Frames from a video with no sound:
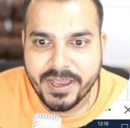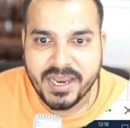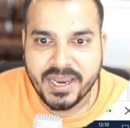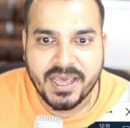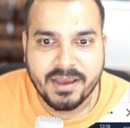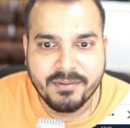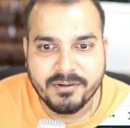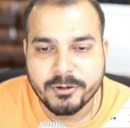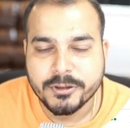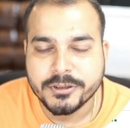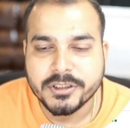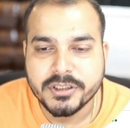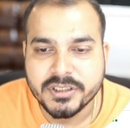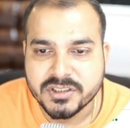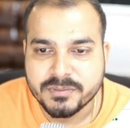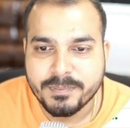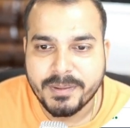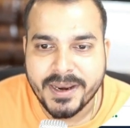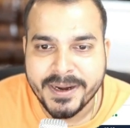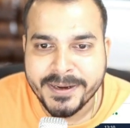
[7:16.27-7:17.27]
And I'm also
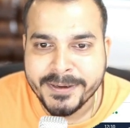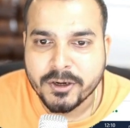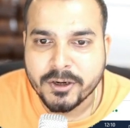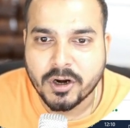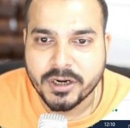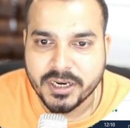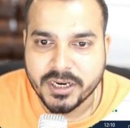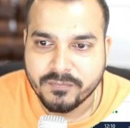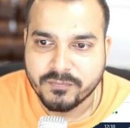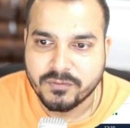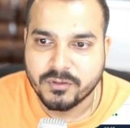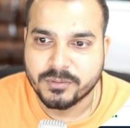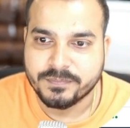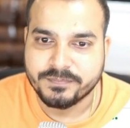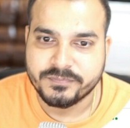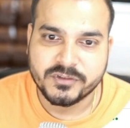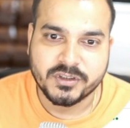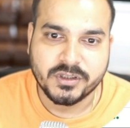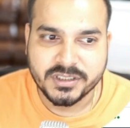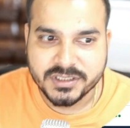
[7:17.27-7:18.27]
displaying dot info.
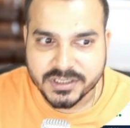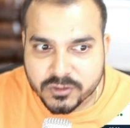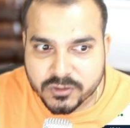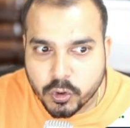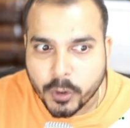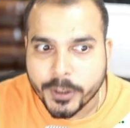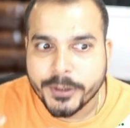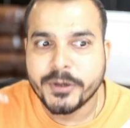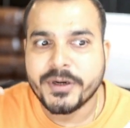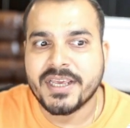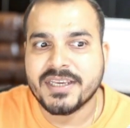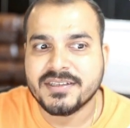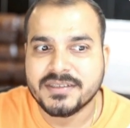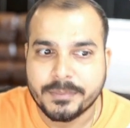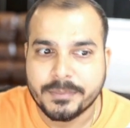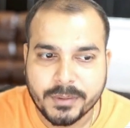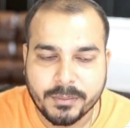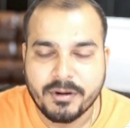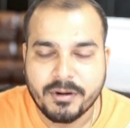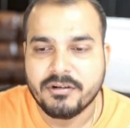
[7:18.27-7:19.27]
So this is going to take
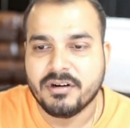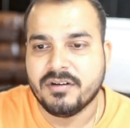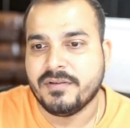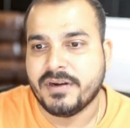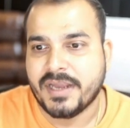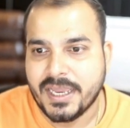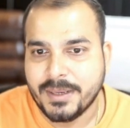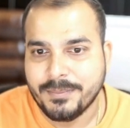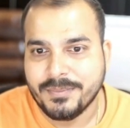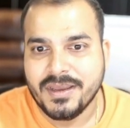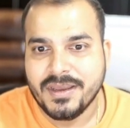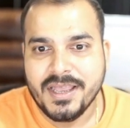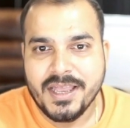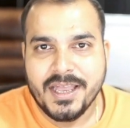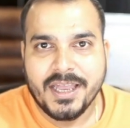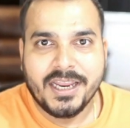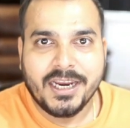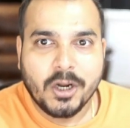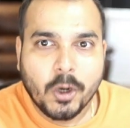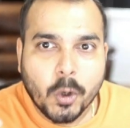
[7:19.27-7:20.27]
some amount of time
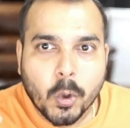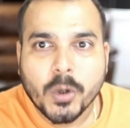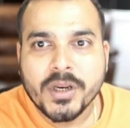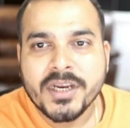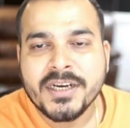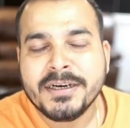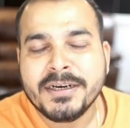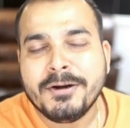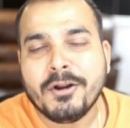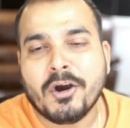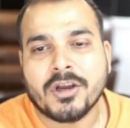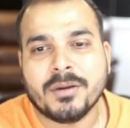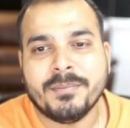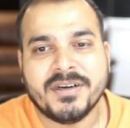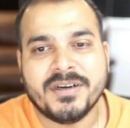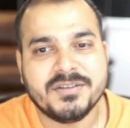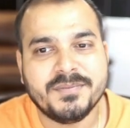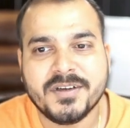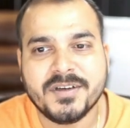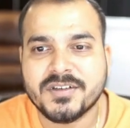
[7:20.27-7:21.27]
in loading the
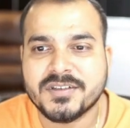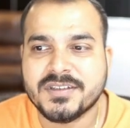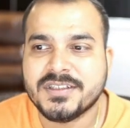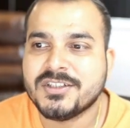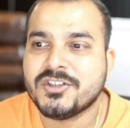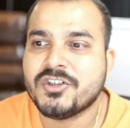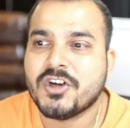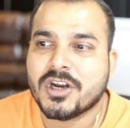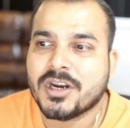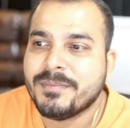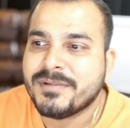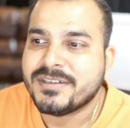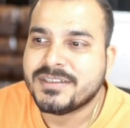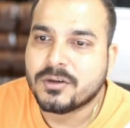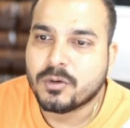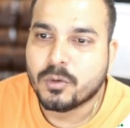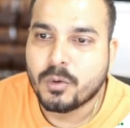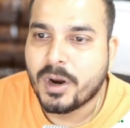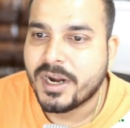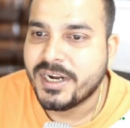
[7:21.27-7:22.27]
documents because these
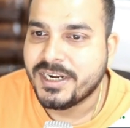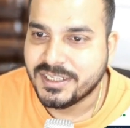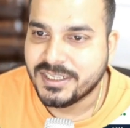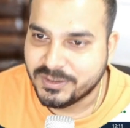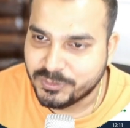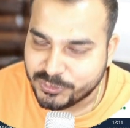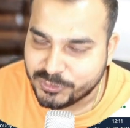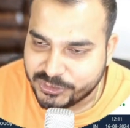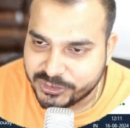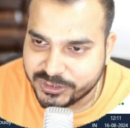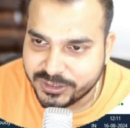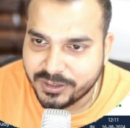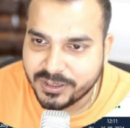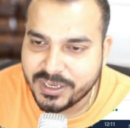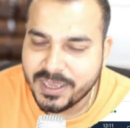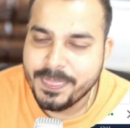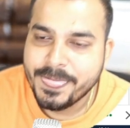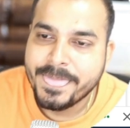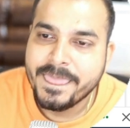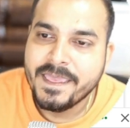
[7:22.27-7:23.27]
documents are quite huge,
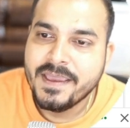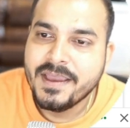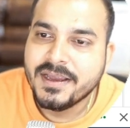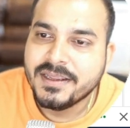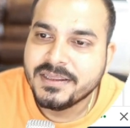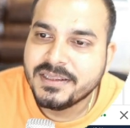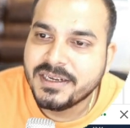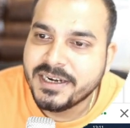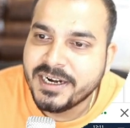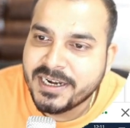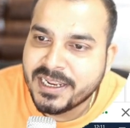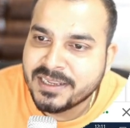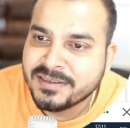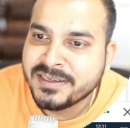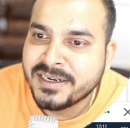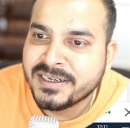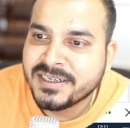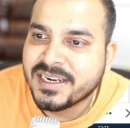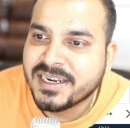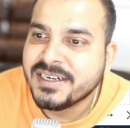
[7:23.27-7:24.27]
okay? The data
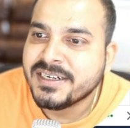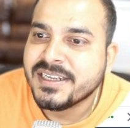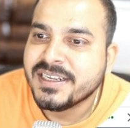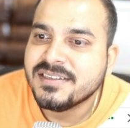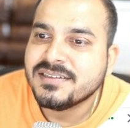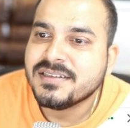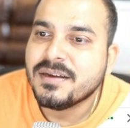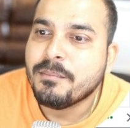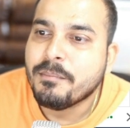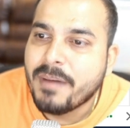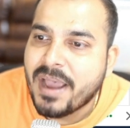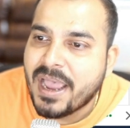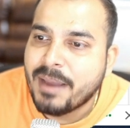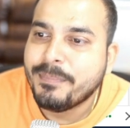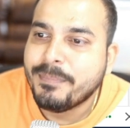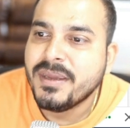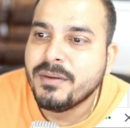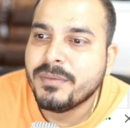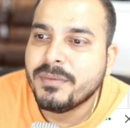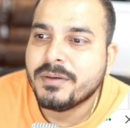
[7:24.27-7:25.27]
set contains a
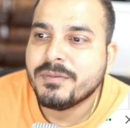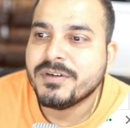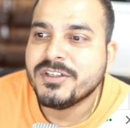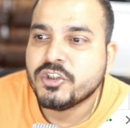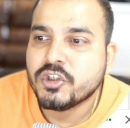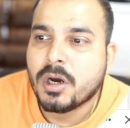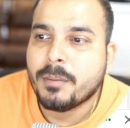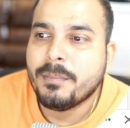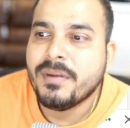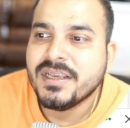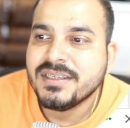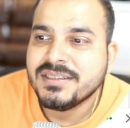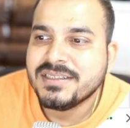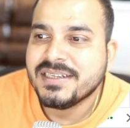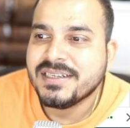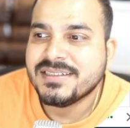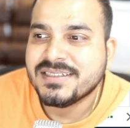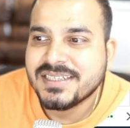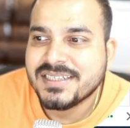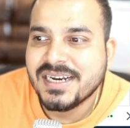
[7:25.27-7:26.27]
mapping between job links
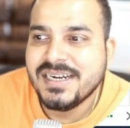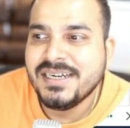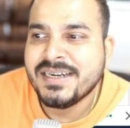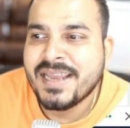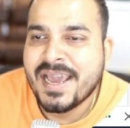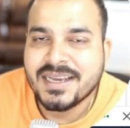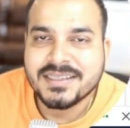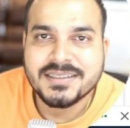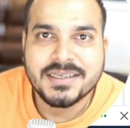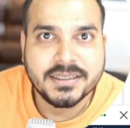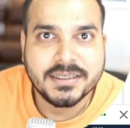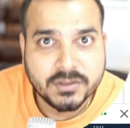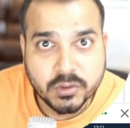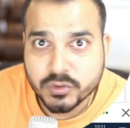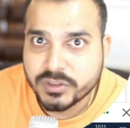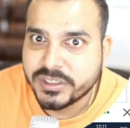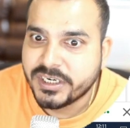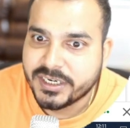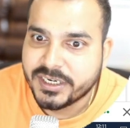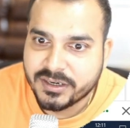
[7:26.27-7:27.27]
and skill tags
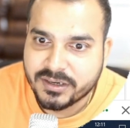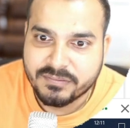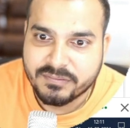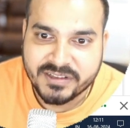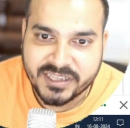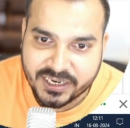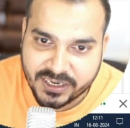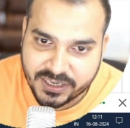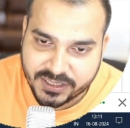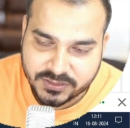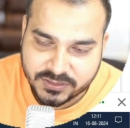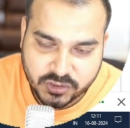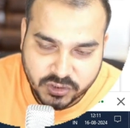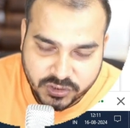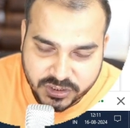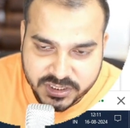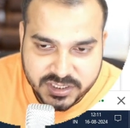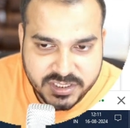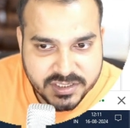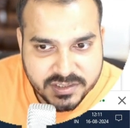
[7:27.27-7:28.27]
associated with the links. So
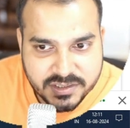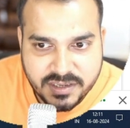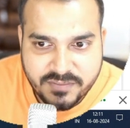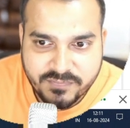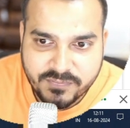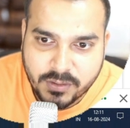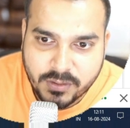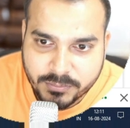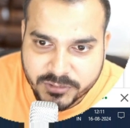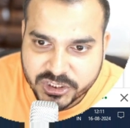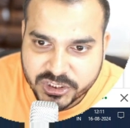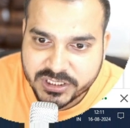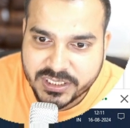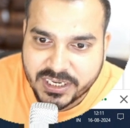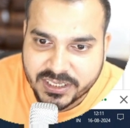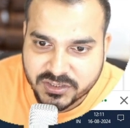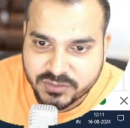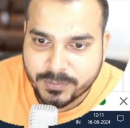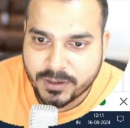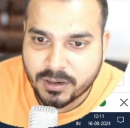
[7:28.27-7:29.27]
this is the information
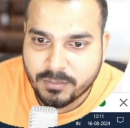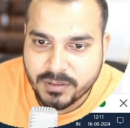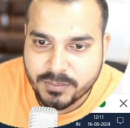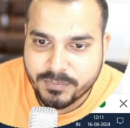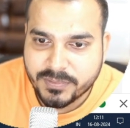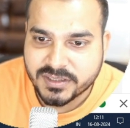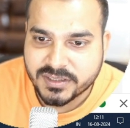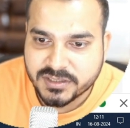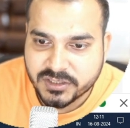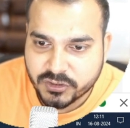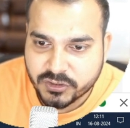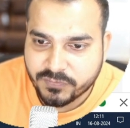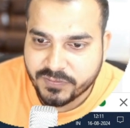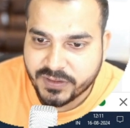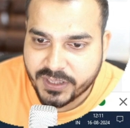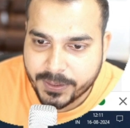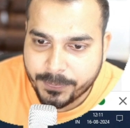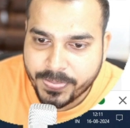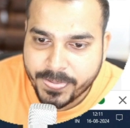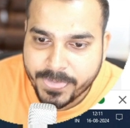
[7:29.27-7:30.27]
that is probably present over
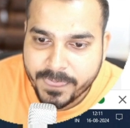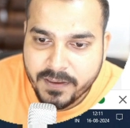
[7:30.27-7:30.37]
here.